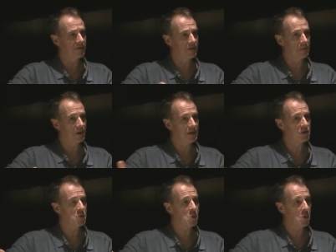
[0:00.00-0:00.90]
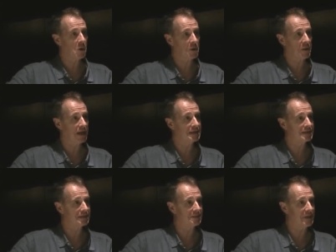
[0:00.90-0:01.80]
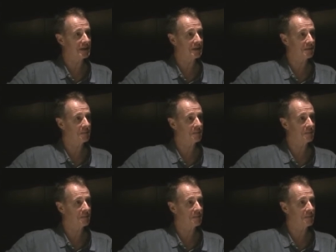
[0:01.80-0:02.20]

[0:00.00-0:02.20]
giving my talk on that systematic